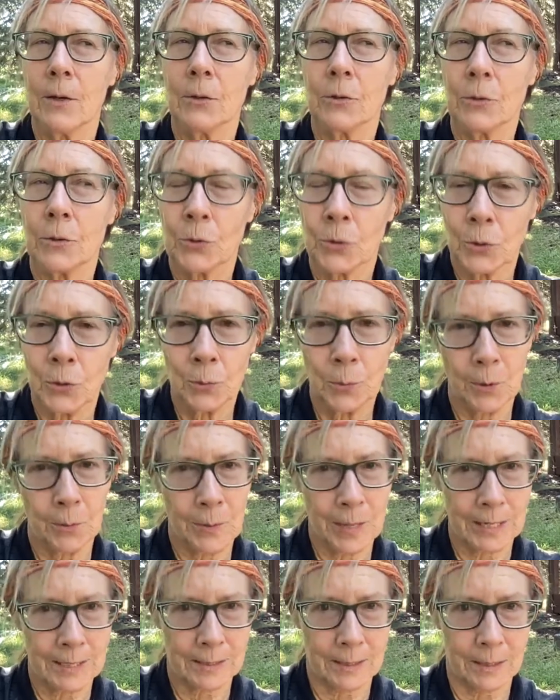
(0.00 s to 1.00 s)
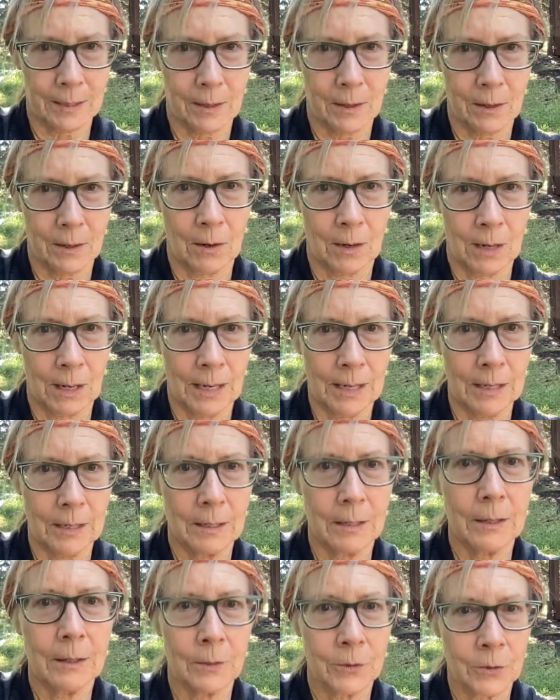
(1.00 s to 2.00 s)
super basic. All right.
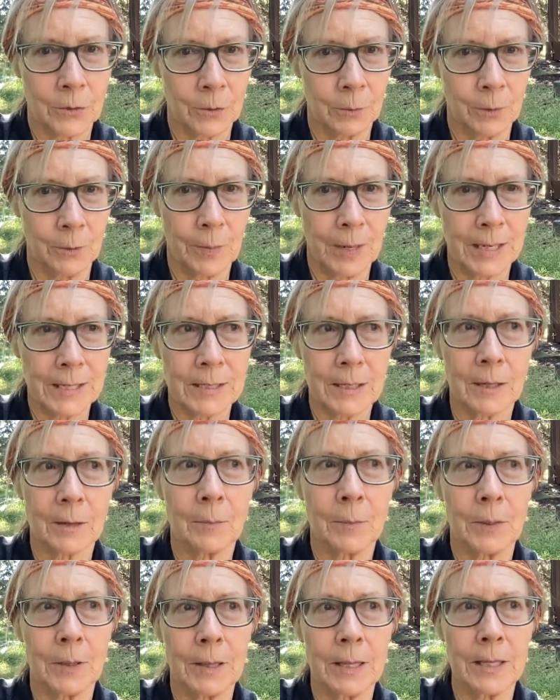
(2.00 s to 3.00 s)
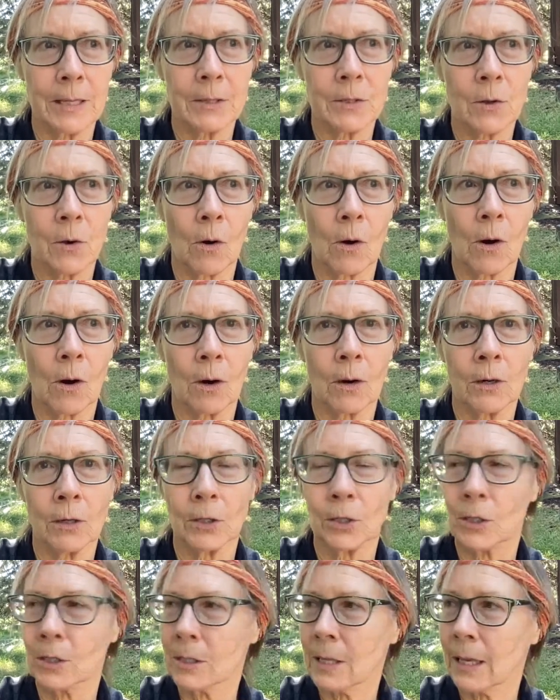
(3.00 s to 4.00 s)
Super basic, but these are
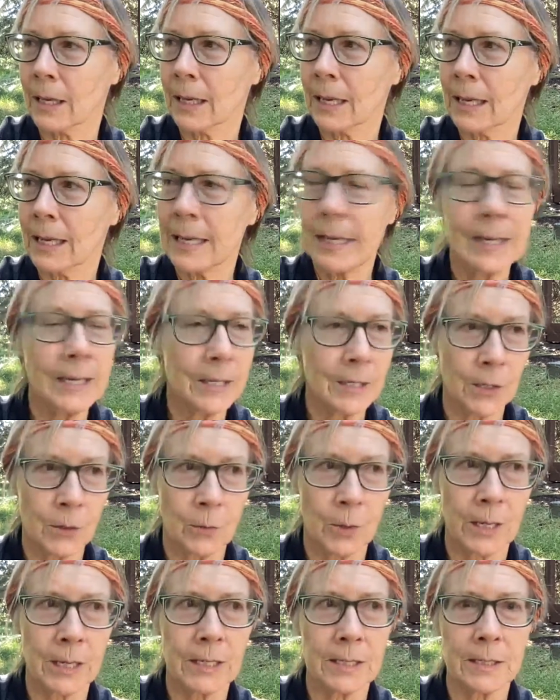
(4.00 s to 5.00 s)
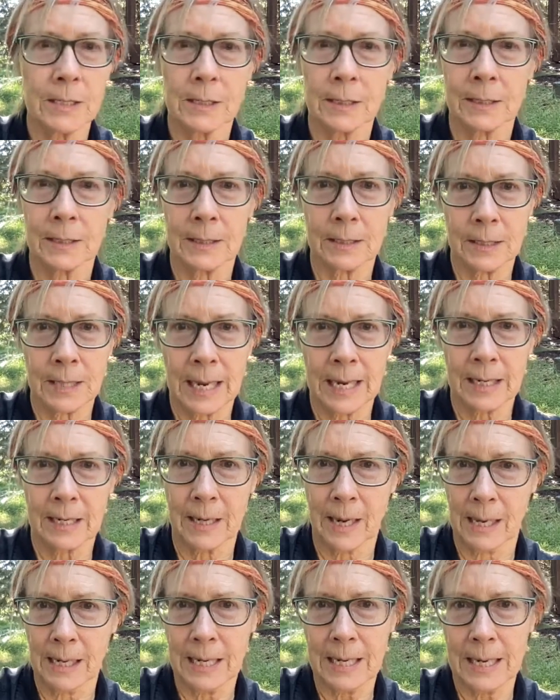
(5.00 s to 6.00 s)
just like easy ways to take
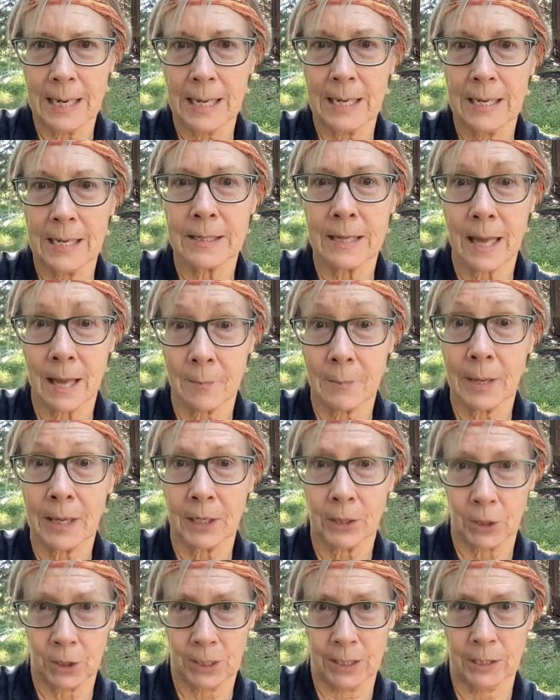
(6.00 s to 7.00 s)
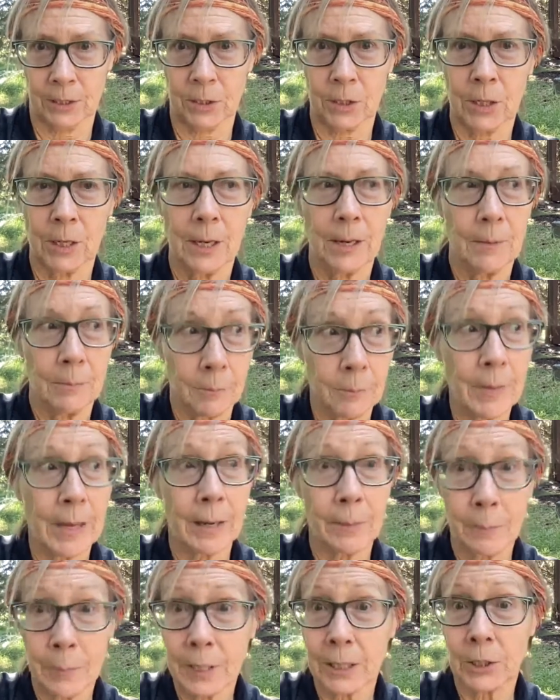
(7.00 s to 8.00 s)
90 days and make a change, make a
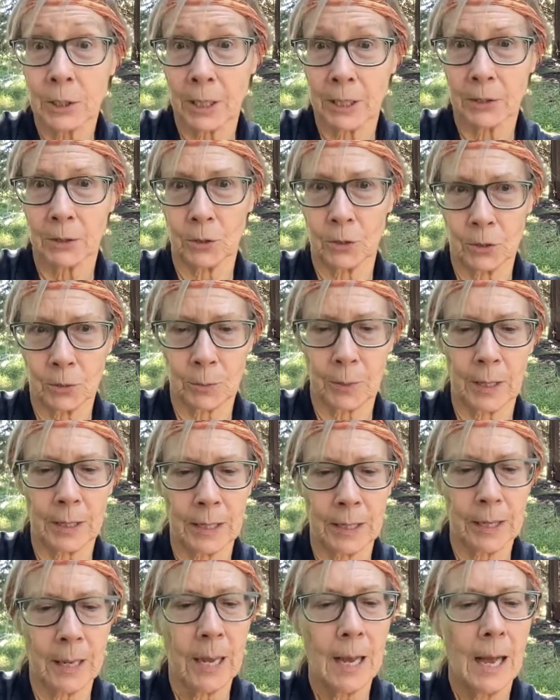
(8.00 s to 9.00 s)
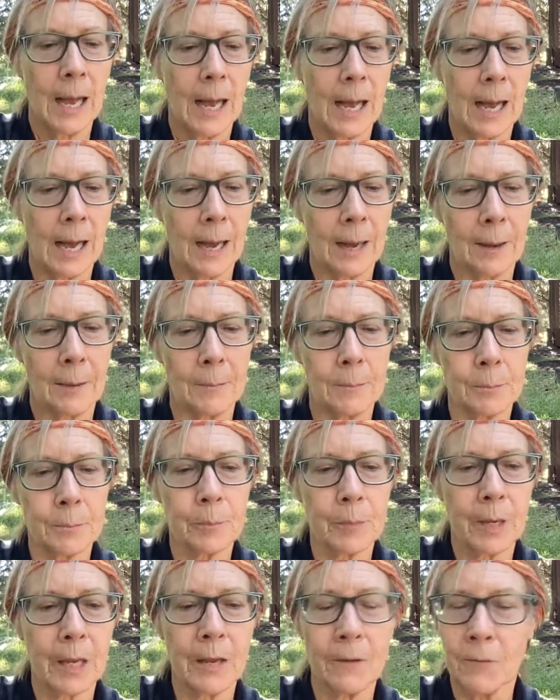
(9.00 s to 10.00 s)
big change in your body. Um,
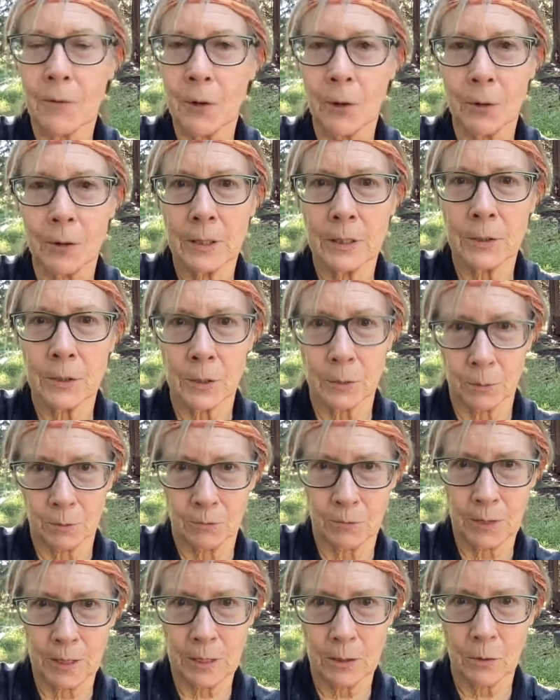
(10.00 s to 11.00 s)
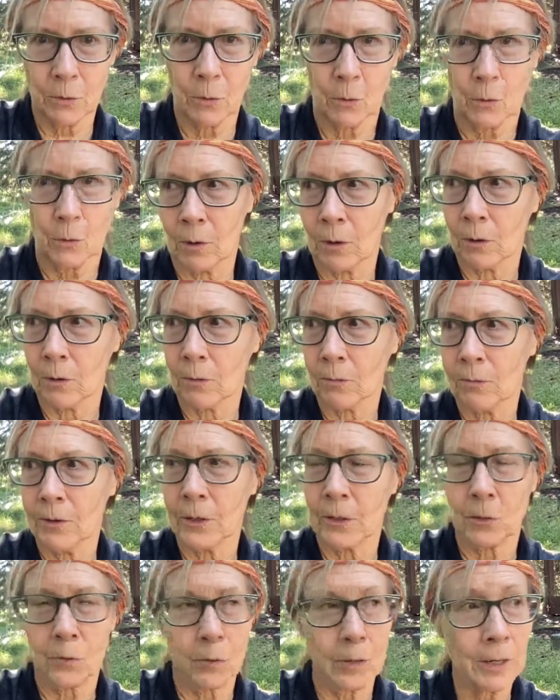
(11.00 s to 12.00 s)
if you're in Superfit or Fit
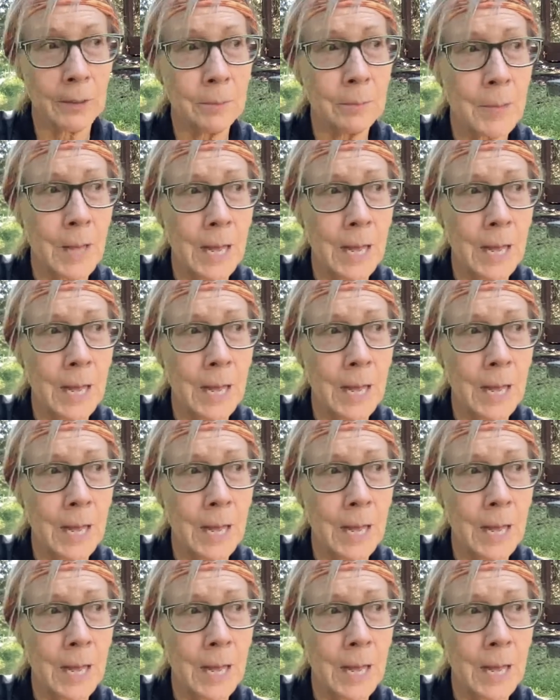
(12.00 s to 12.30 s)
Freedom,